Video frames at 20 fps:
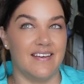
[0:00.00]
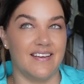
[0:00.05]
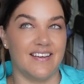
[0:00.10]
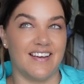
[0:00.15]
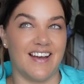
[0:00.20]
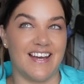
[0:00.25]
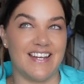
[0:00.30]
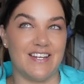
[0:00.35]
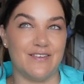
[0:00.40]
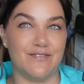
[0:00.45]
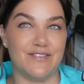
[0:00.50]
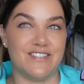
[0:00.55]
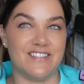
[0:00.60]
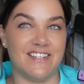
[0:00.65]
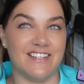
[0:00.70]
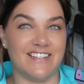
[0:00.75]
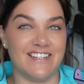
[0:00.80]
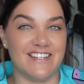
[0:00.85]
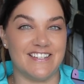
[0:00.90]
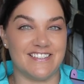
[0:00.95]
kind of
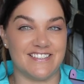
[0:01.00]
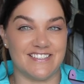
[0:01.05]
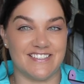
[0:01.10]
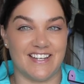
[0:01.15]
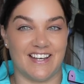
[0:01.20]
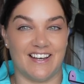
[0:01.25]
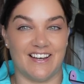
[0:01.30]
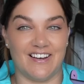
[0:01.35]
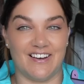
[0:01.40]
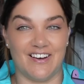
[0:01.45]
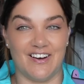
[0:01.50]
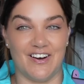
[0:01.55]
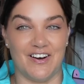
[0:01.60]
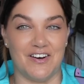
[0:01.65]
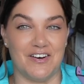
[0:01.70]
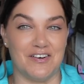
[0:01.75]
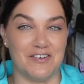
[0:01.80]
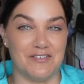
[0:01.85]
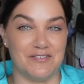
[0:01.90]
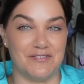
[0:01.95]
signature
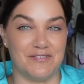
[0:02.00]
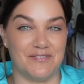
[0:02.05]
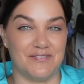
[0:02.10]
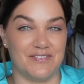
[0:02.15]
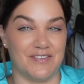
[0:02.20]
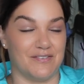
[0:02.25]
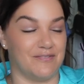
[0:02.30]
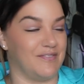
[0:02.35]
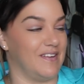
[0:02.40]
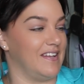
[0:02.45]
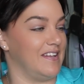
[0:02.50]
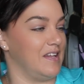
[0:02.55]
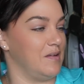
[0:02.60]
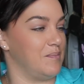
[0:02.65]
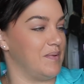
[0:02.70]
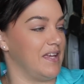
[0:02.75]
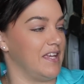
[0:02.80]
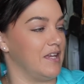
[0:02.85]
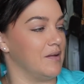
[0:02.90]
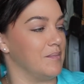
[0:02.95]
of the Fendi
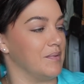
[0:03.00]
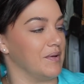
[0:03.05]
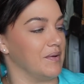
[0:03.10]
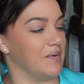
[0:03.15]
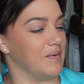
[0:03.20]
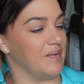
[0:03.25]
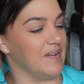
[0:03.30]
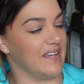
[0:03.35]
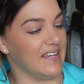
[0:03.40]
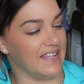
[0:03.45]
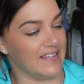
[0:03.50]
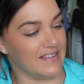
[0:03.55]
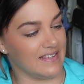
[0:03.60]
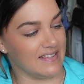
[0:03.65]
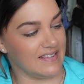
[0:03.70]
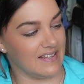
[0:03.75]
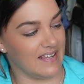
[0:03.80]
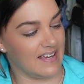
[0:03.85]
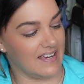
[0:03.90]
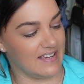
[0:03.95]
Peekaboo
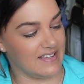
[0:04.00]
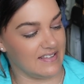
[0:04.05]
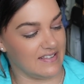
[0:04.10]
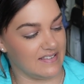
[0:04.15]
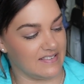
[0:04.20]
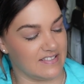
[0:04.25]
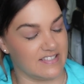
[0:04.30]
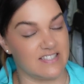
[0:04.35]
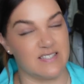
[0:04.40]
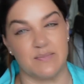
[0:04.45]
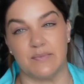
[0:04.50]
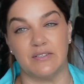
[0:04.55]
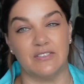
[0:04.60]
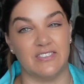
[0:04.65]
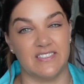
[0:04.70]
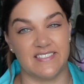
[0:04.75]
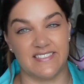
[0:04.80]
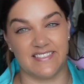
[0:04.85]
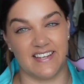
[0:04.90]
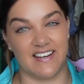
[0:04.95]
in the
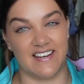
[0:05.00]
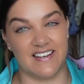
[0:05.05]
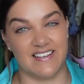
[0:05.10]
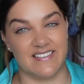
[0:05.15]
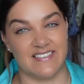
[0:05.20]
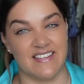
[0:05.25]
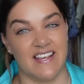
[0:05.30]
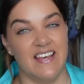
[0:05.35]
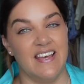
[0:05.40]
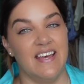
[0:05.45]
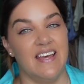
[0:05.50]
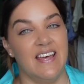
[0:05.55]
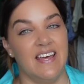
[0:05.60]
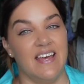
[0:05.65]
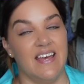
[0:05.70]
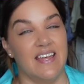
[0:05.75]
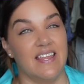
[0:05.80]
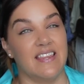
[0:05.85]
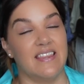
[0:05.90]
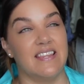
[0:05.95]
smaller size.
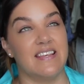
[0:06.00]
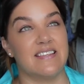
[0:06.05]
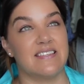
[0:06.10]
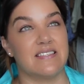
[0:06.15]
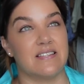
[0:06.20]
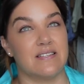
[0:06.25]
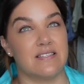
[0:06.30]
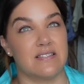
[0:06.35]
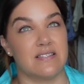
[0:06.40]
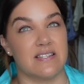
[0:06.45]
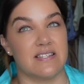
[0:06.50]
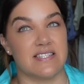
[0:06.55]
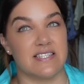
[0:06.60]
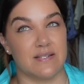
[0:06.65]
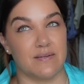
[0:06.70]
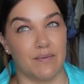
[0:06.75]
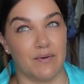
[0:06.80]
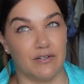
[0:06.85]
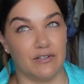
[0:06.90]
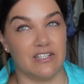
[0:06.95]
This is the
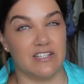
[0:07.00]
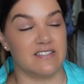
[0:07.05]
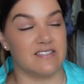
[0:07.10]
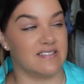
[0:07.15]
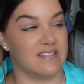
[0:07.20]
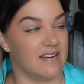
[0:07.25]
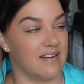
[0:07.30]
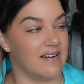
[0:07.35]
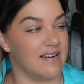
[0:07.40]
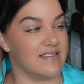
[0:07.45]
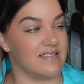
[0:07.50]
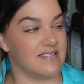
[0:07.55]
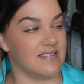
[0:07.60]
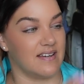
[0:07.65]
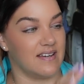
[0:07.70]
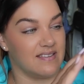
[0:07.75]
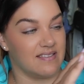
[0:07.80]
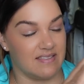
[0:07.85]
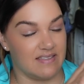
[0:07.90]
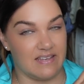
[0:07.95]
smallest size,
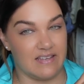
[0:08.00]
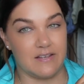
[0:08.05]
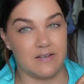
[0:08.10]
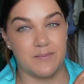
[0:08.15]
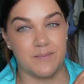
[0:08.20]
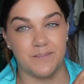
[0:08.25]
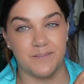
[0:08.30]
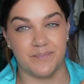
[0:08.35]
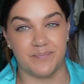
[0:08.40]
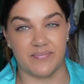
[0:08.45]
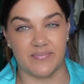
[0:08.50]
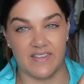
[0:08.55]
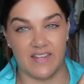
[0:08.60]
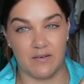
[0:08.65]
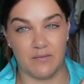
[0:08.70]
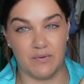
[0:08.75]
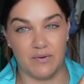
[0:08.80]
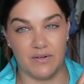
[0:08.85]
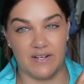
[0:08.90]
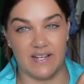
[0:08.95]
I think,
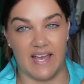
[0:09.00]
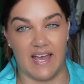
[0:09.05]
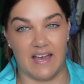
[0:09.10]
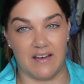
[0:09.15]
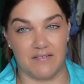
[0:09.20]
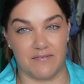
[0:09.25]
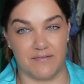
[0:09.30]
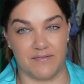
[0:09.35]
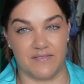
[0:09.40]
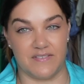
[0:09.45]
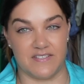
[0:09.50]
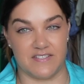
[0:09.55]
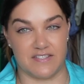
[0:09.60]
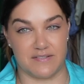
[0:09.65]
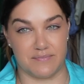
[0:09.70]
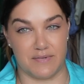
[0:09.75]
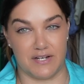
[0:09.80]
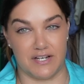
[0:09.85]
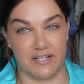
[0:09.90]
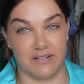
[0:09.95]
that would have the
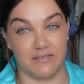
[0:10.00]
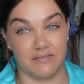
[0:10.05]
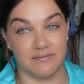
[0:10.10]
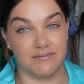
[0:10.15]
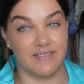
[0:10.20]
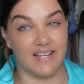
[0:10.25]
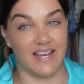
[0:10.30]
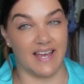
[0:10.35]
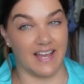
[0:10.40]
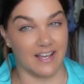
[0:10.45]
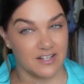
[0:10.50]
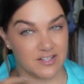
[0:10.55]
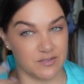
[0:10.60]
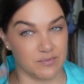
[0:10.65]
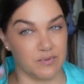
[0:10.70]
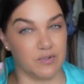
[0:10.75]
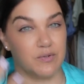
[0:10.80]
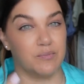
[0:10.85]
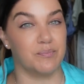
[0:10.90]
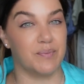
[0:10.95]
smile, the
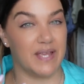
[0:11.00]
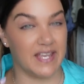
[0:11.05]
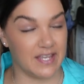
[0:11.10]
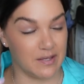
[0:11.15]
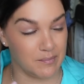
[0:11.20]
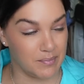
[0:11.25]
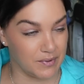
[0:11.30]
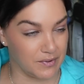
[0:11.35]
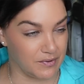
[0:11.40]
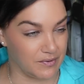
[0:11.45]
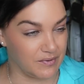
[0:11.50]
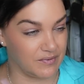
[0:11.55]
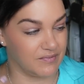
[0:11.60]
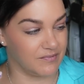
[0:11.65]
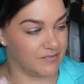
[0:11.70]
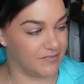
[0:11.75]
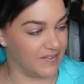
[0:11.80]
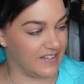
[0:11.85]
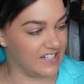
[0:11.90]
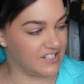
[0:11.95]
actual Peekaboo
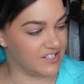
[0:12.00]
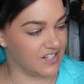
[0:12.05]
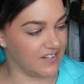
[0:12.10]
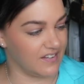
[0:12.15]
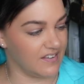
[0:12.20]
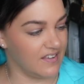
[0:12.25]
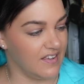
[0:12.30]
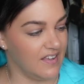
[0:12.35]
feature.